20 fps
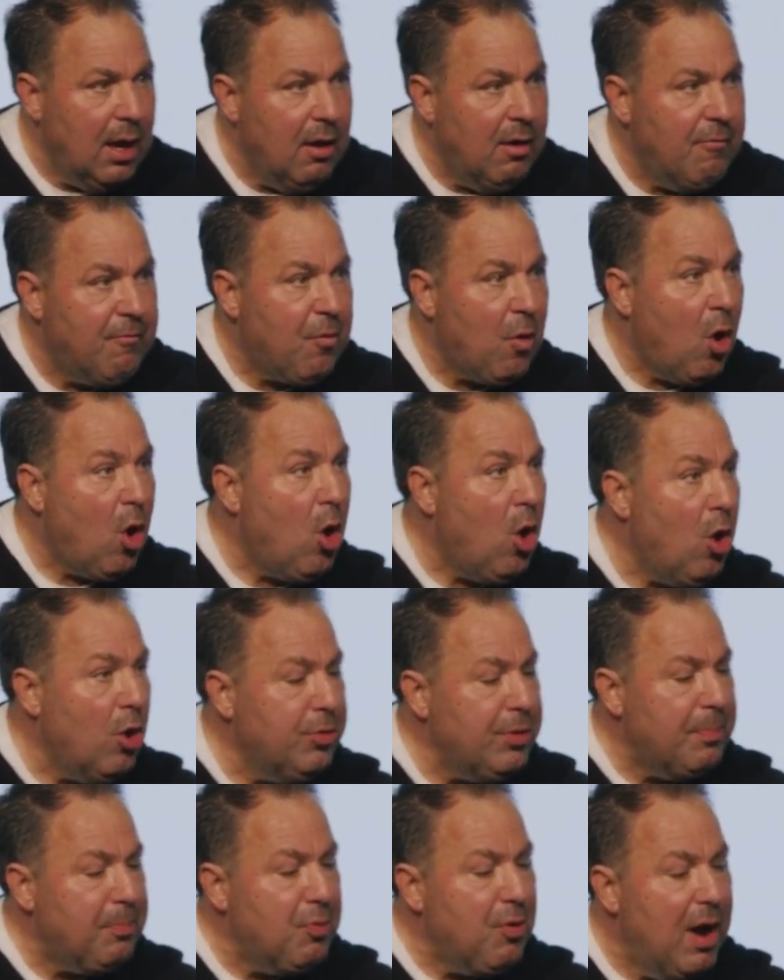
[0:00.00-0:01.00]
For all the
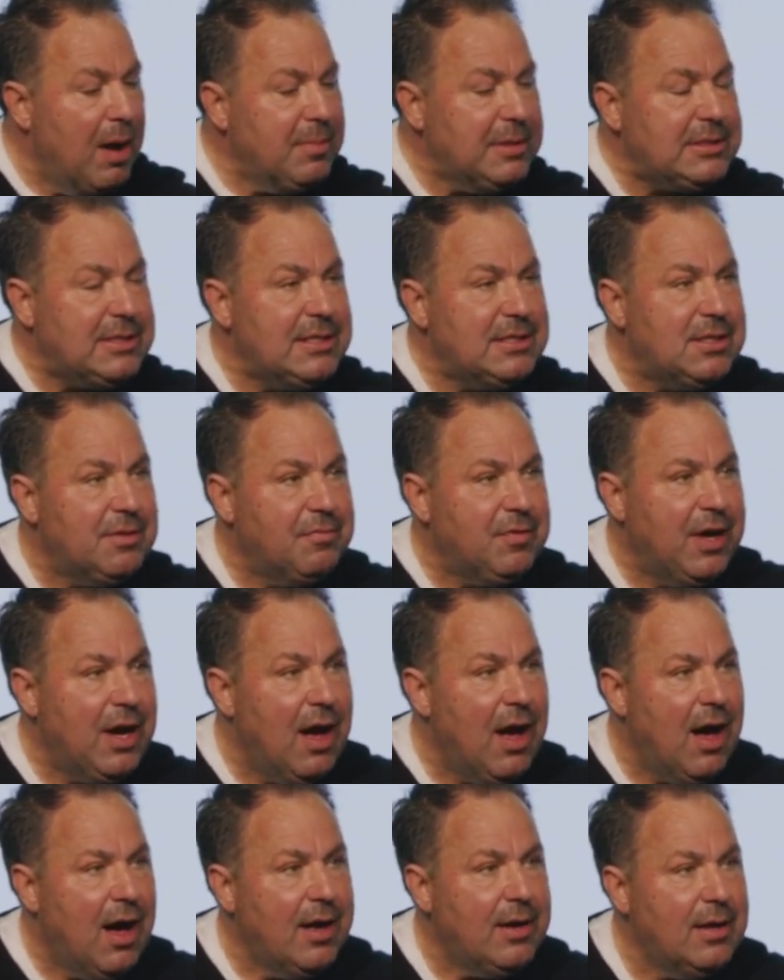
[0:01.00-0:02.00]
promises of
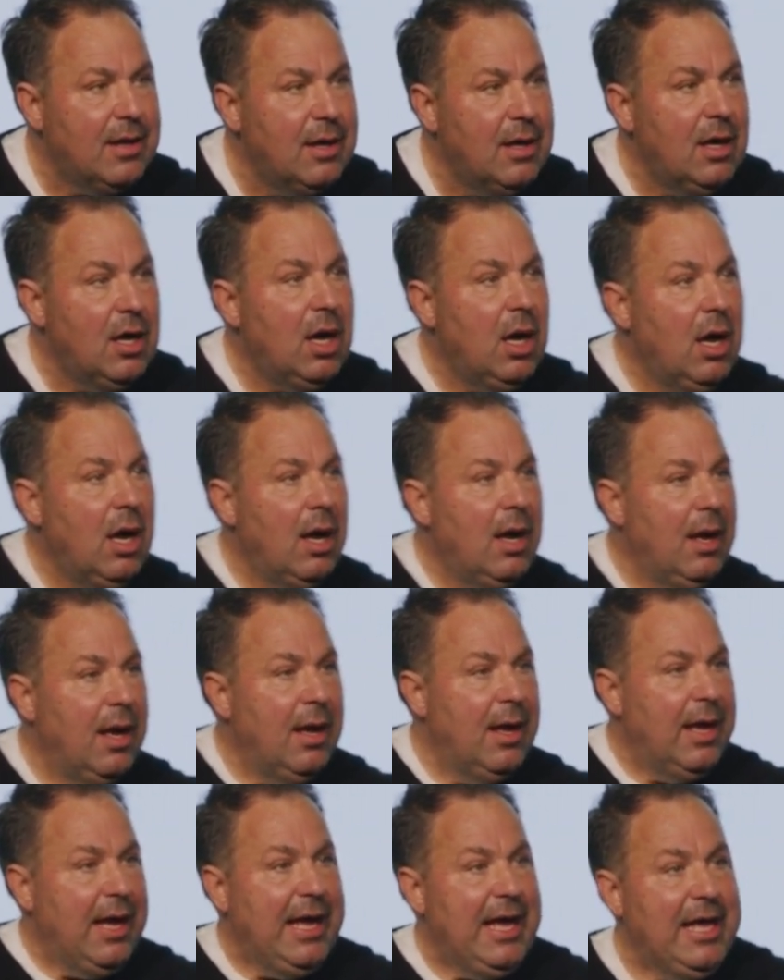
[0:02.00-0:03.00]
God,
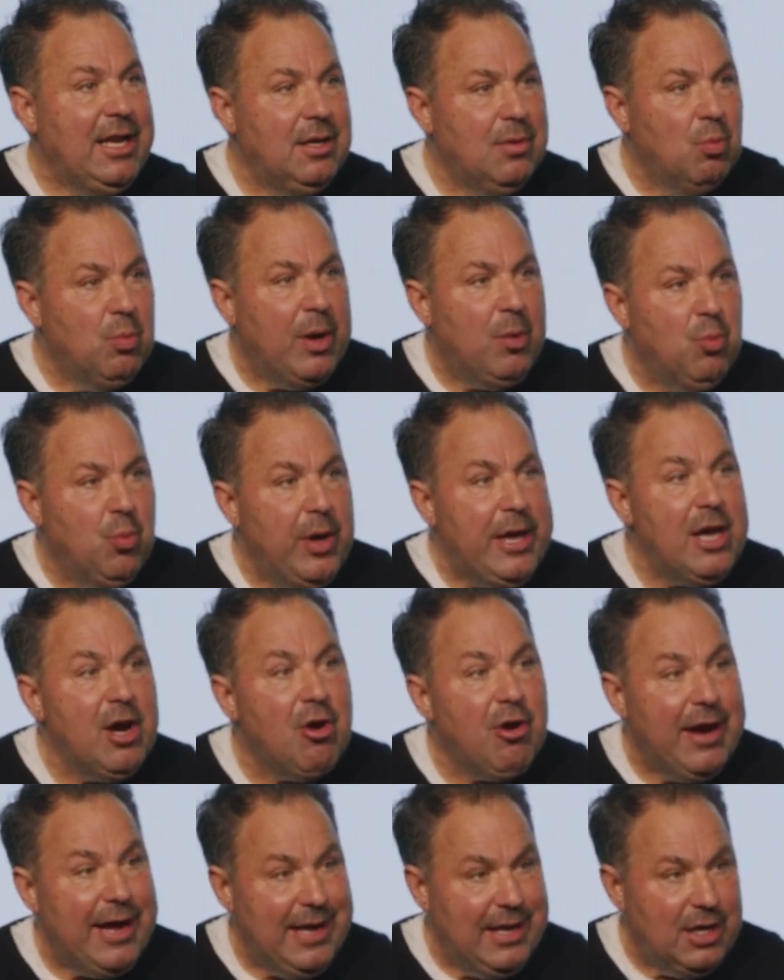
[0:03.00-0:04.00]
in, when we are
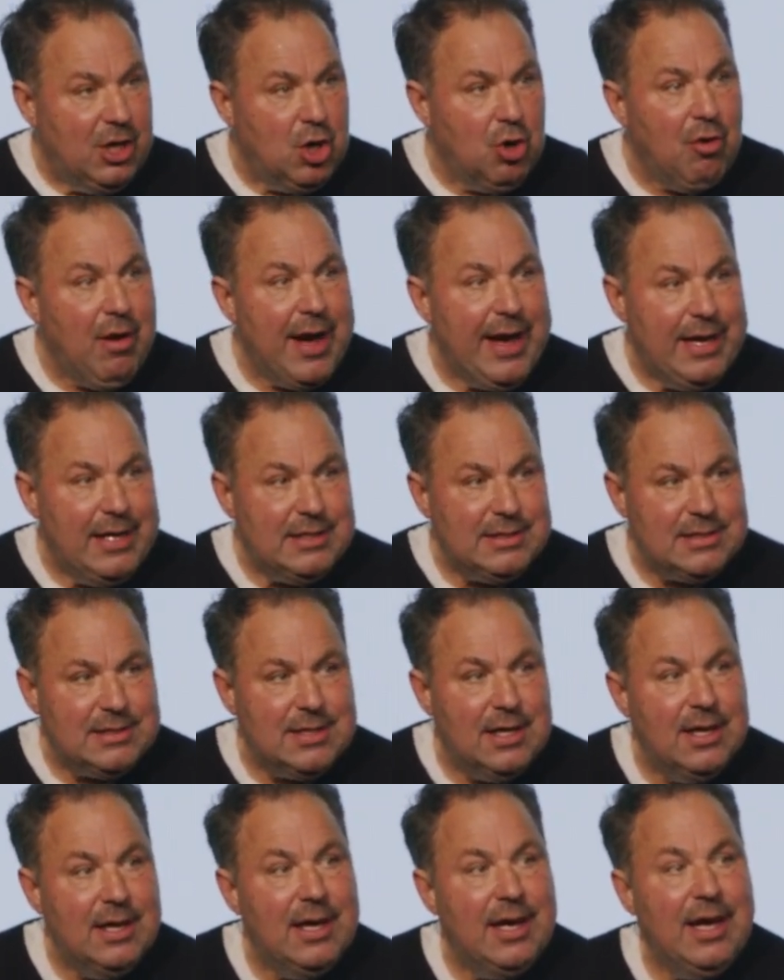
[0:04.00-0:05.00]
in Christ,
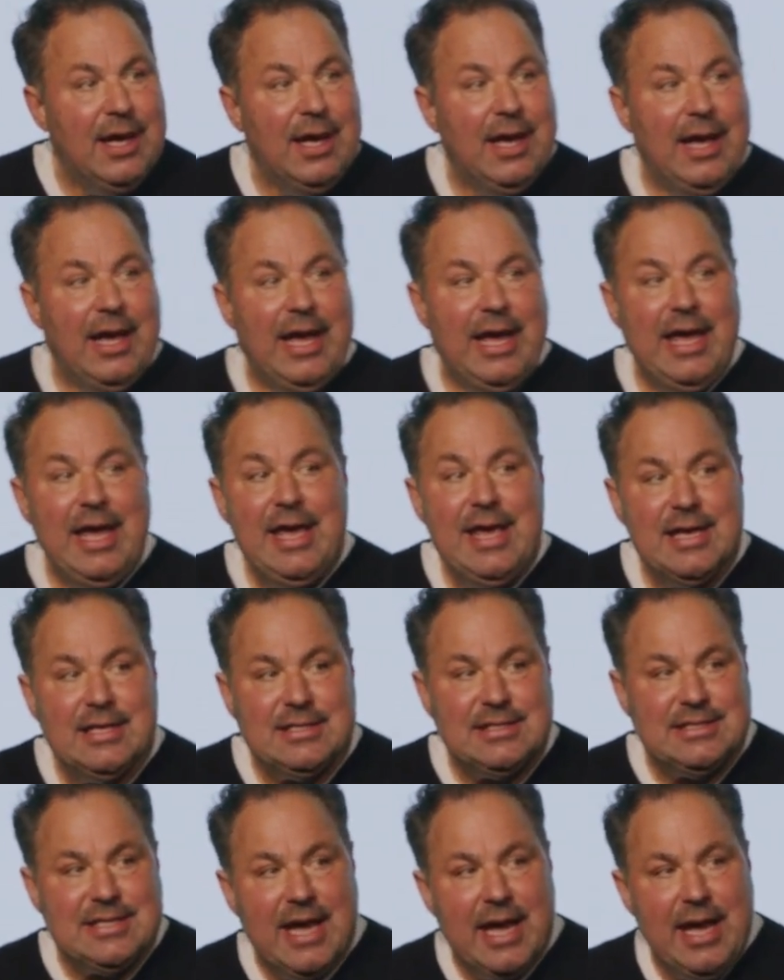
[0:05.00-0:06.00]
He is
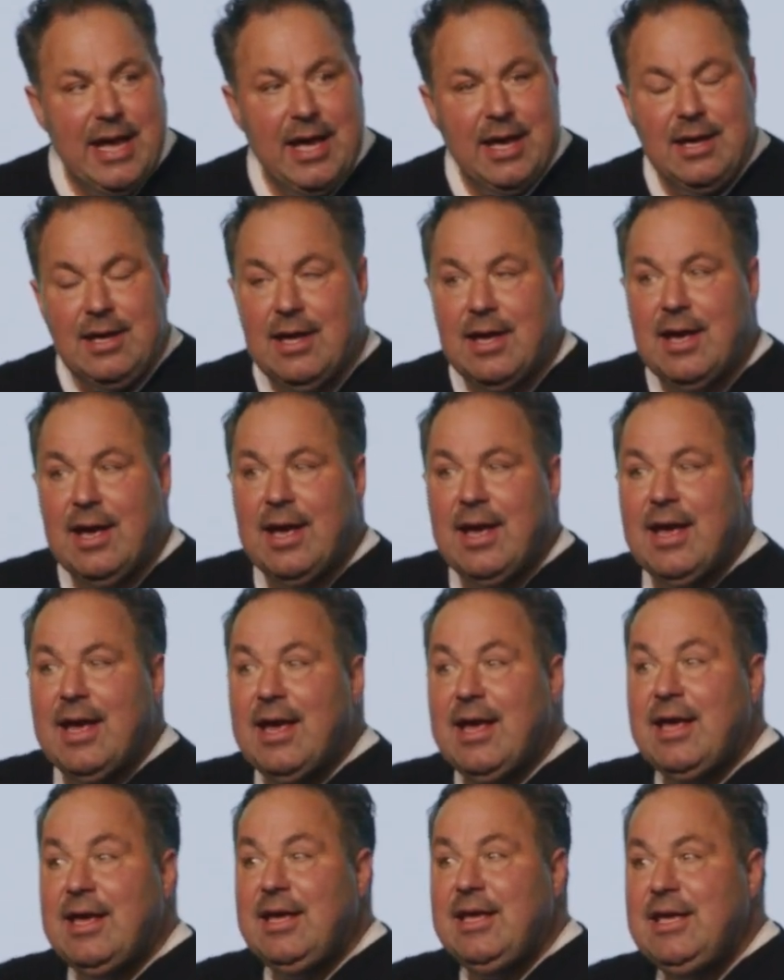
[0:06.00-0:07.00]
saying
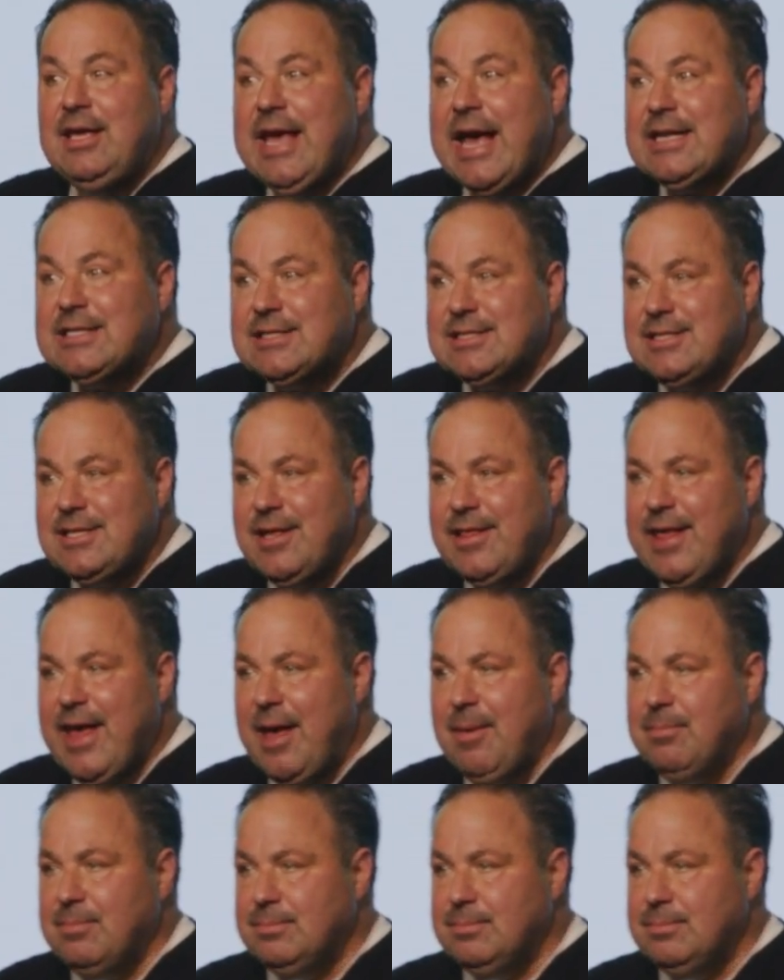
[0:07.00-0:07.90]
yes to them.